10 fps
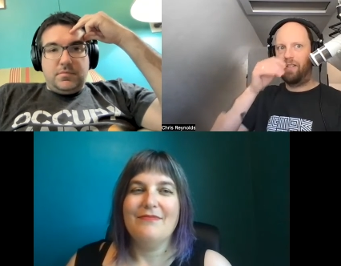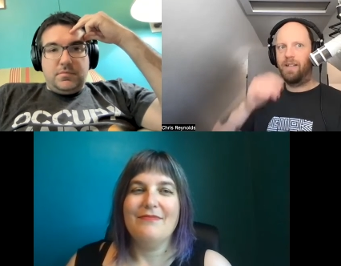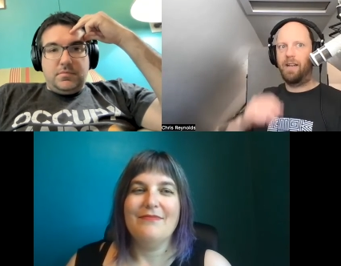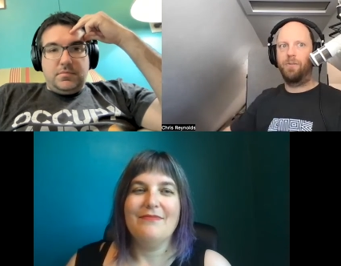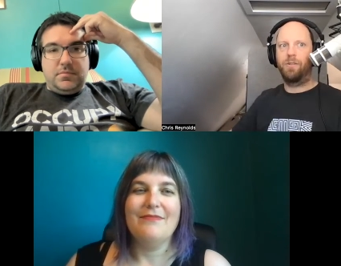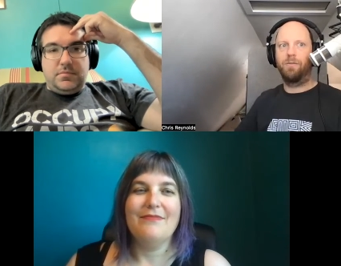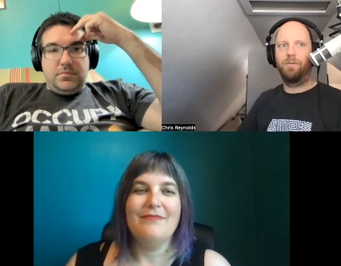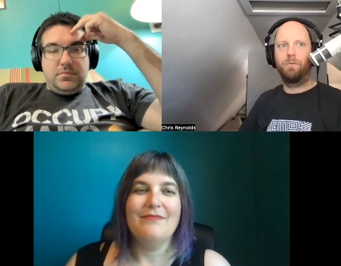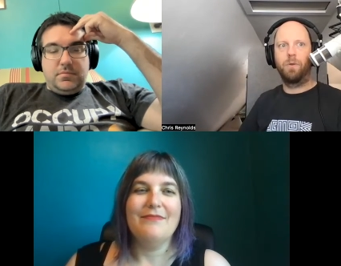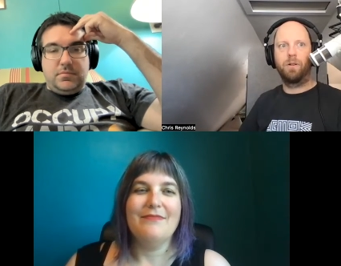Speaker 1: standards of
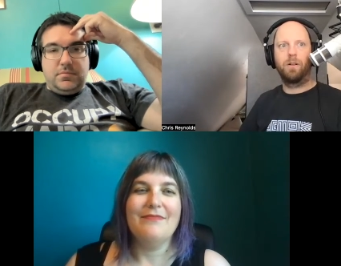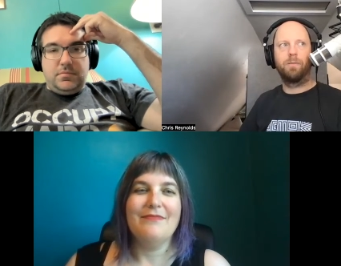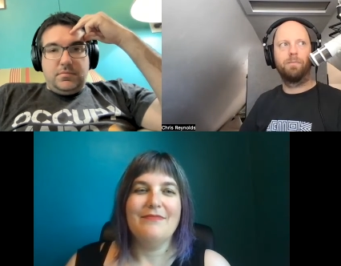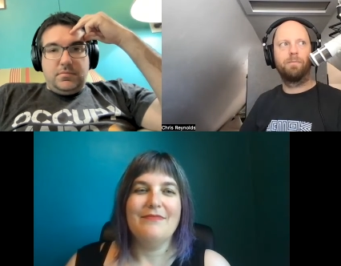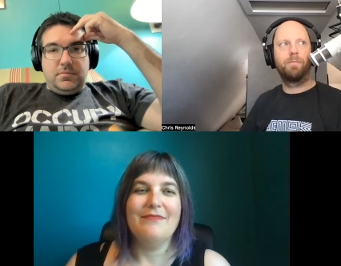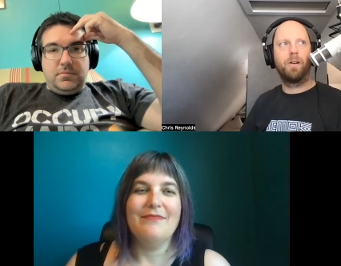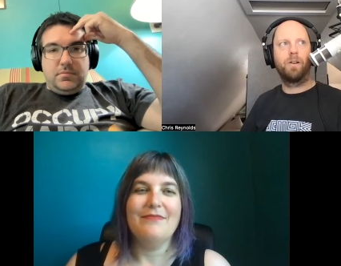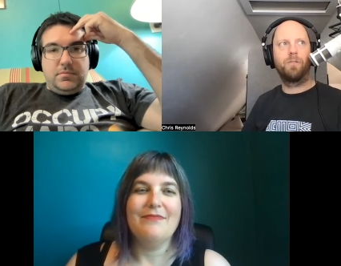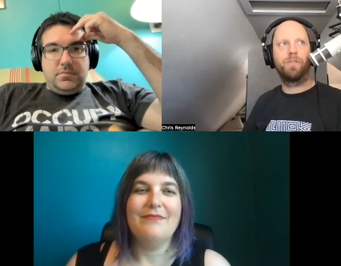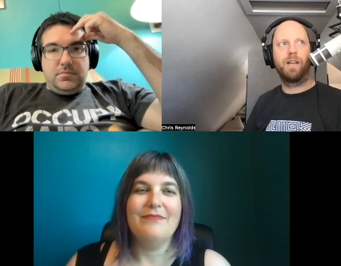where our
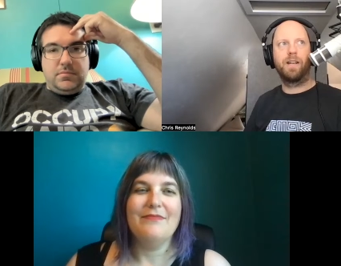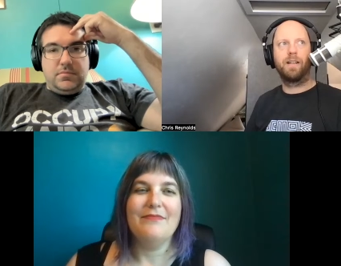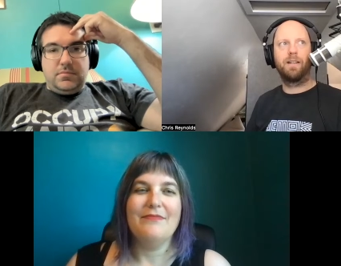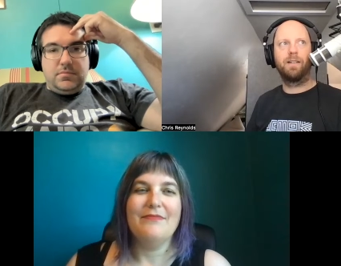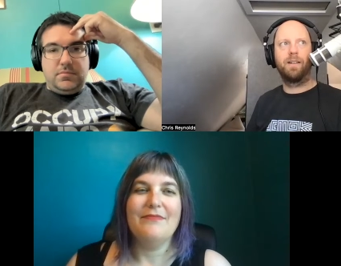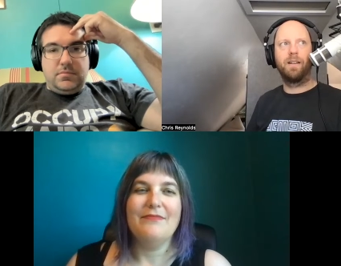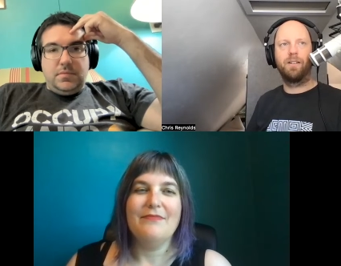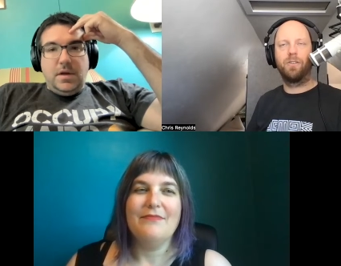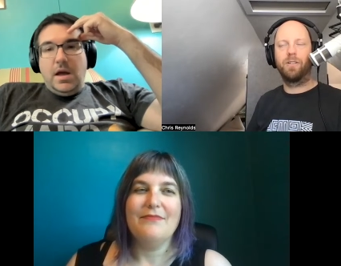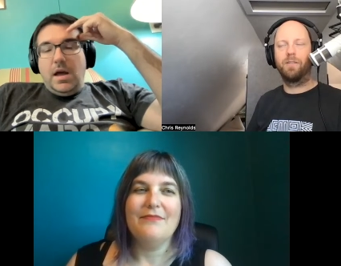understanding and,
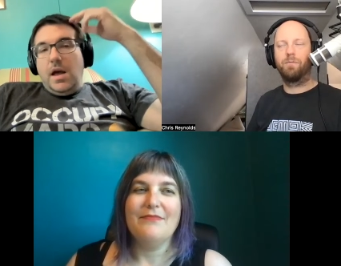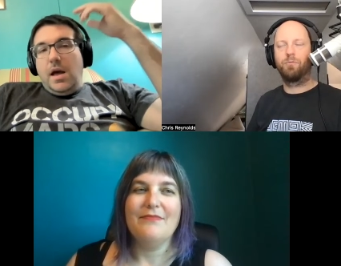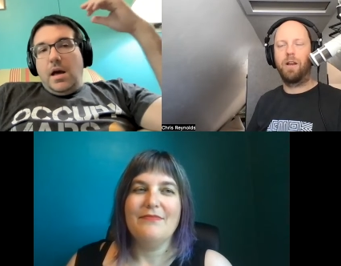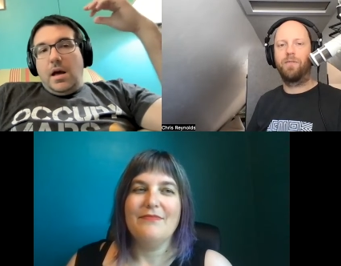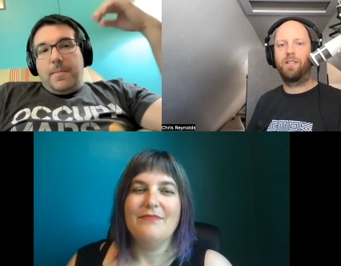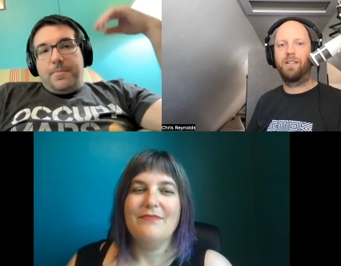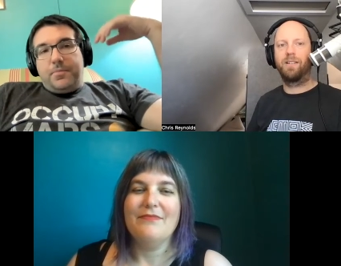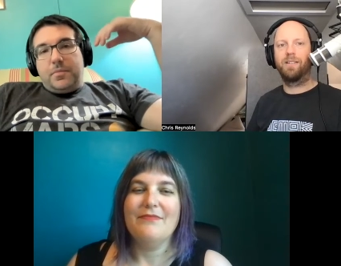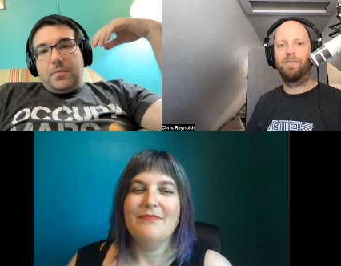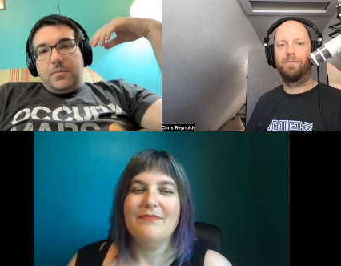and use of privacy
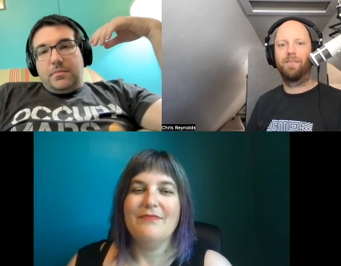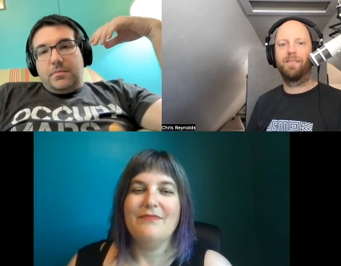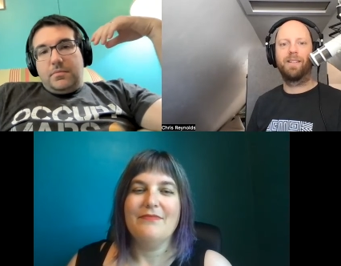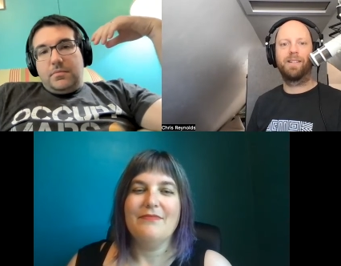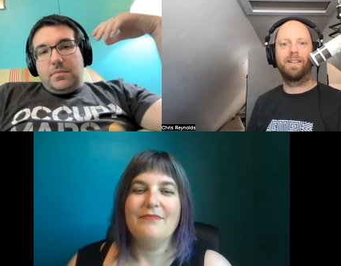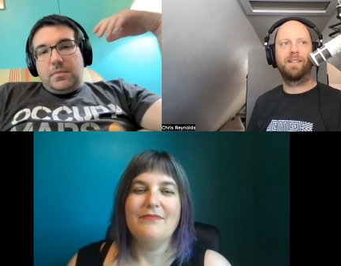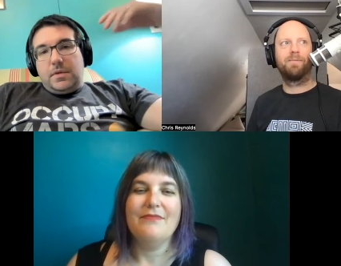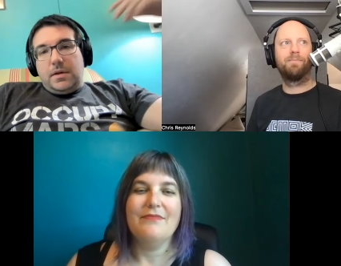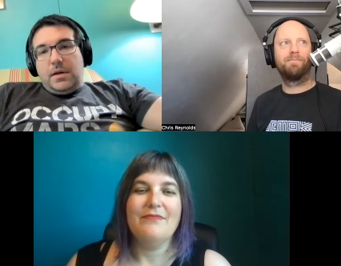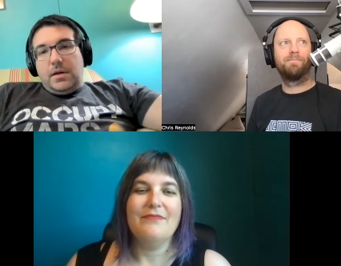is these days.
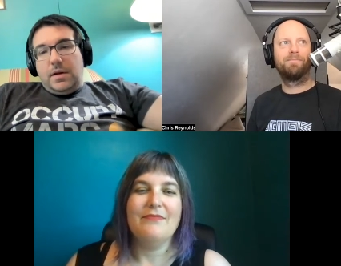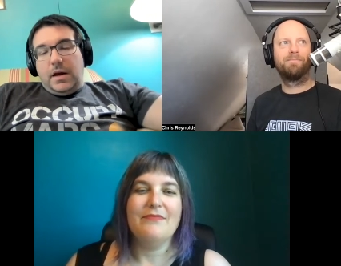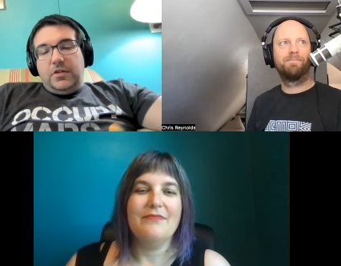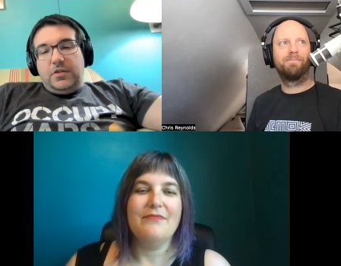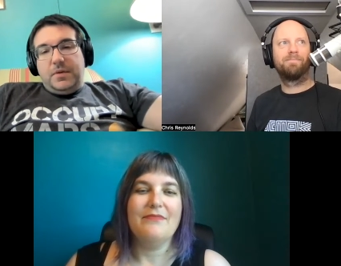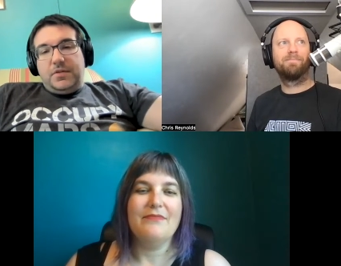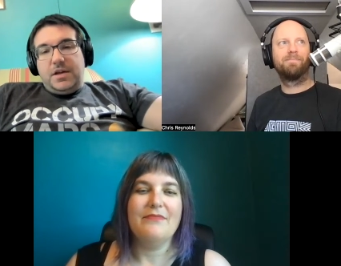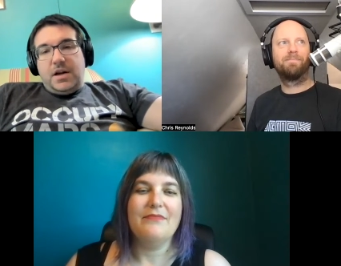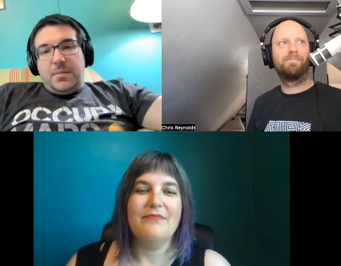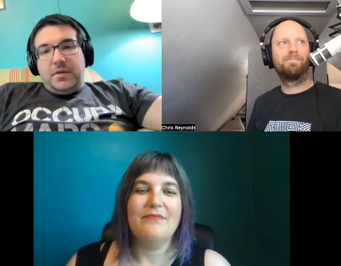
Speaker 2: I just miss
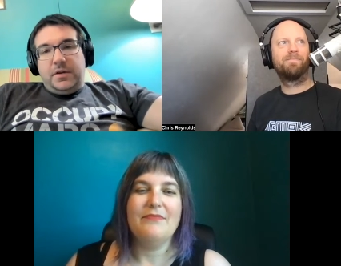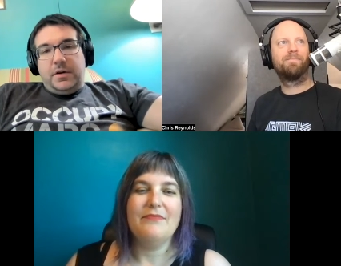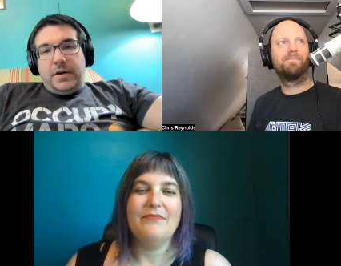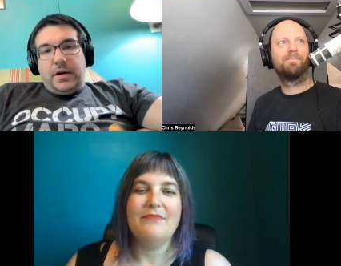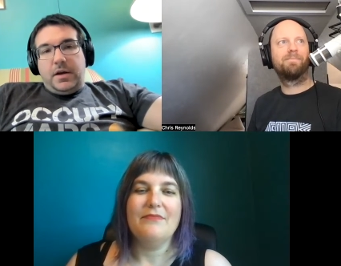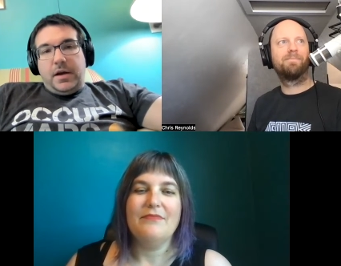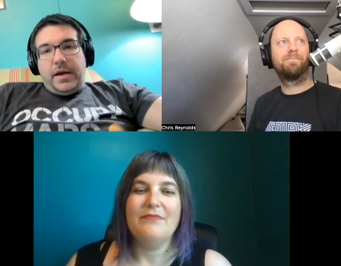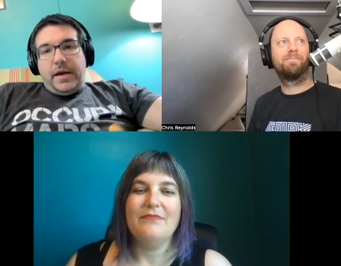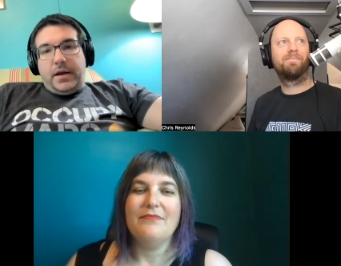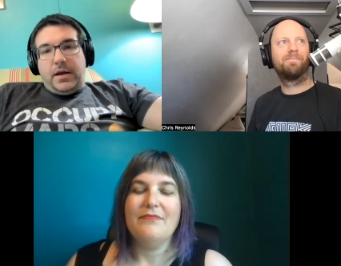the anonymous internet
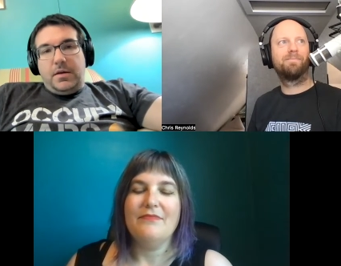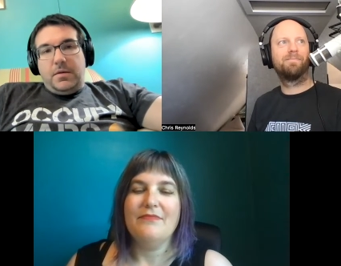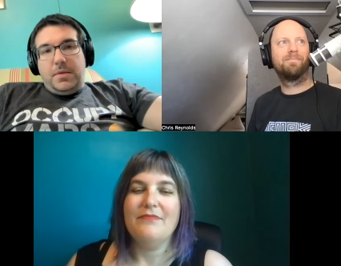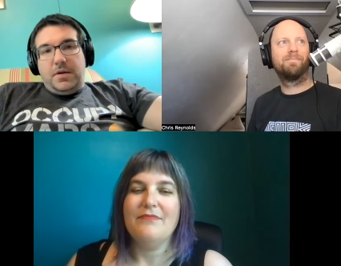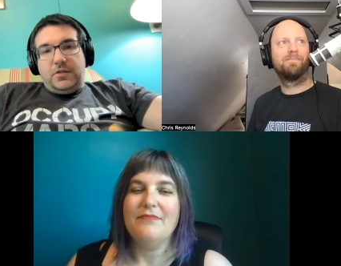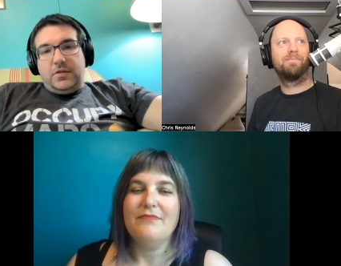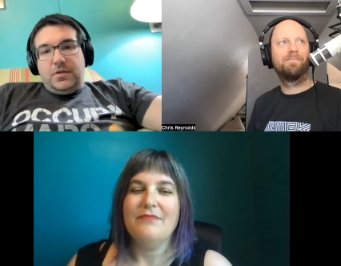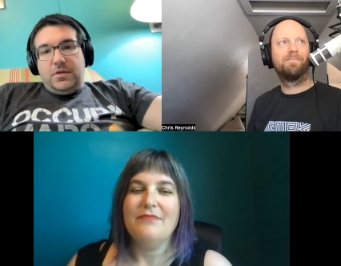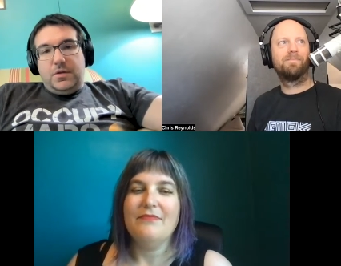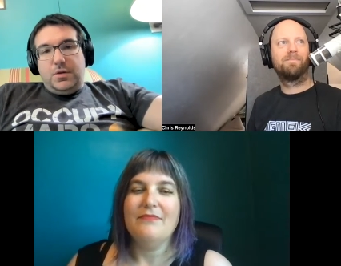and I miss
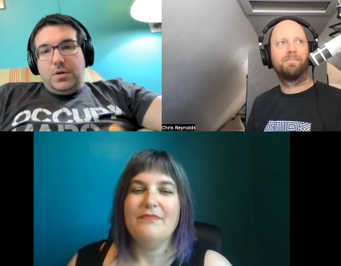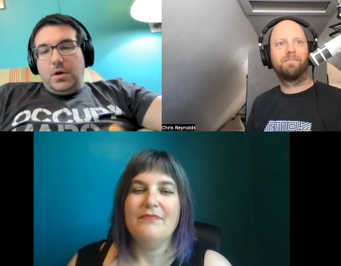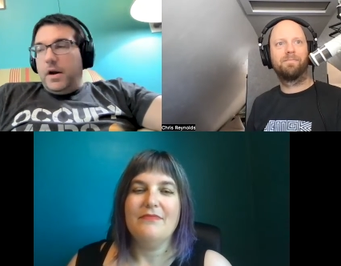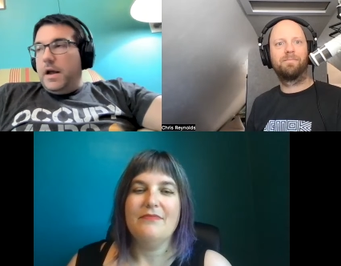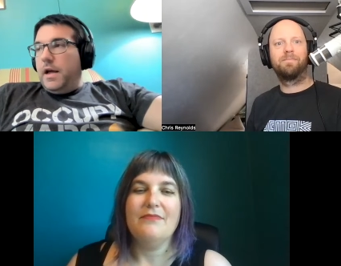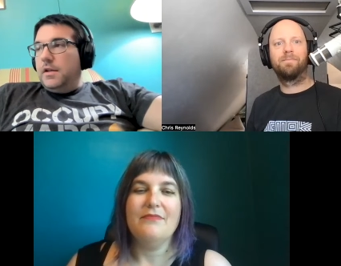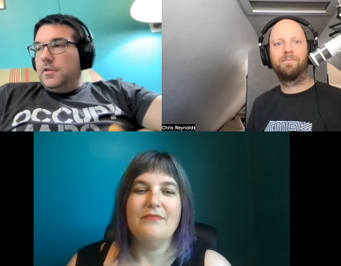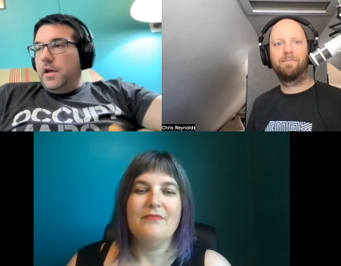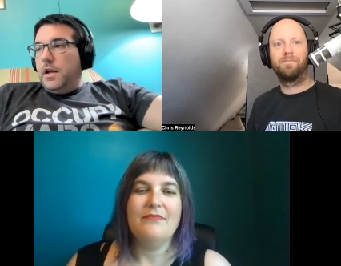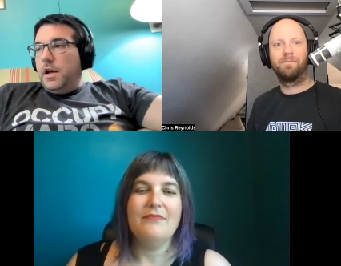or and
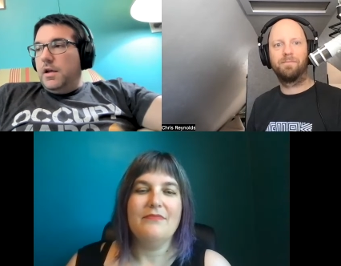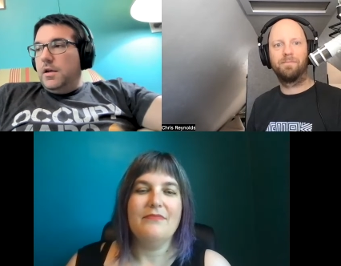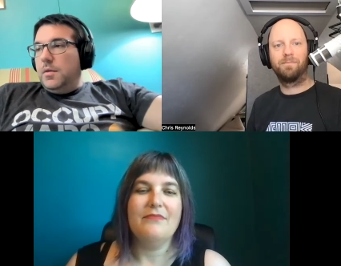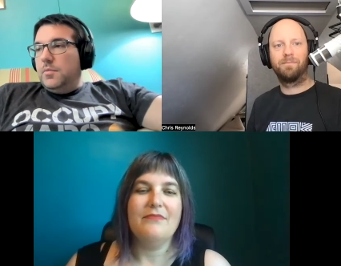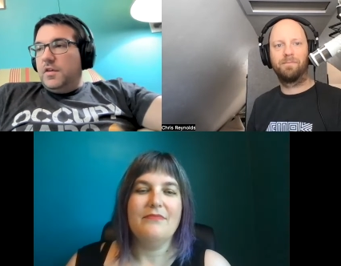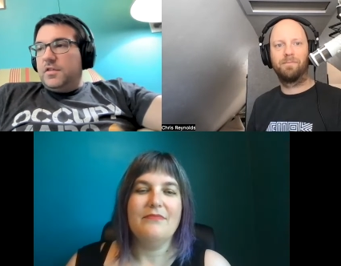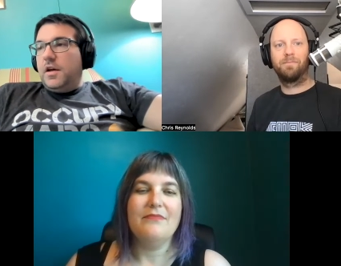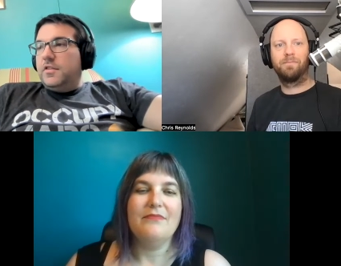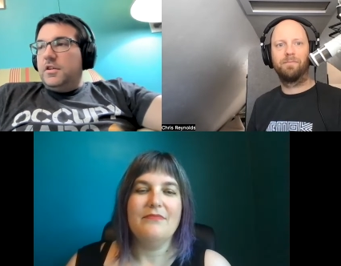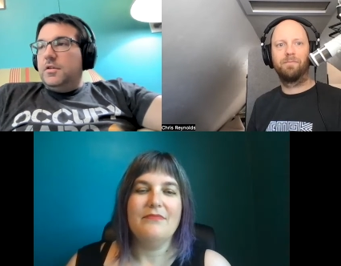I and I am
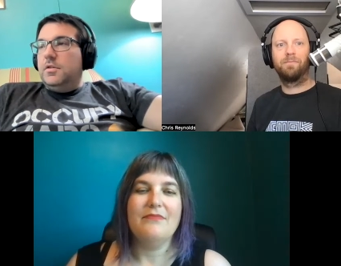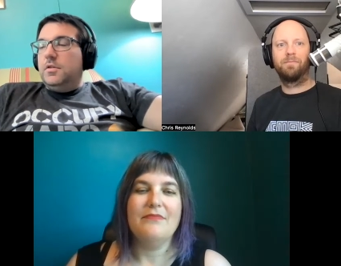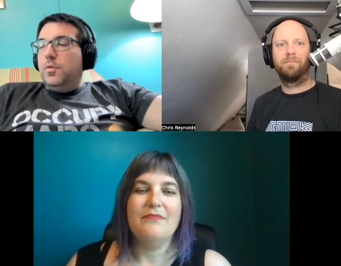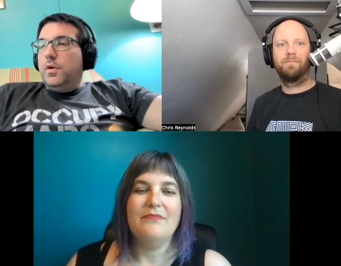disgusted